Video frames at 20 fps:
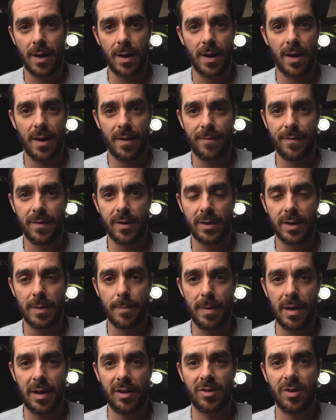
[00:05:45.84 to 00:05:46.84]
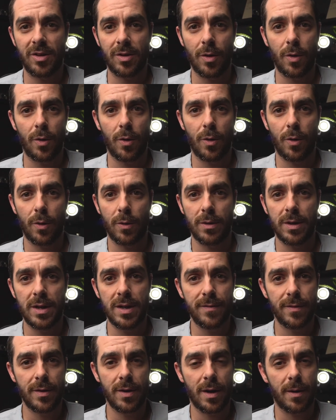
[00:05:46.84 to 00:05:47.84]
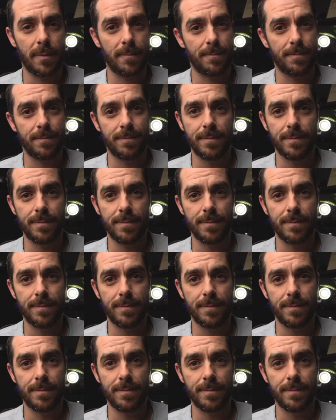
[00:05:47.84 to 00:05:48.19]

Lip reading: a fairly basic or even a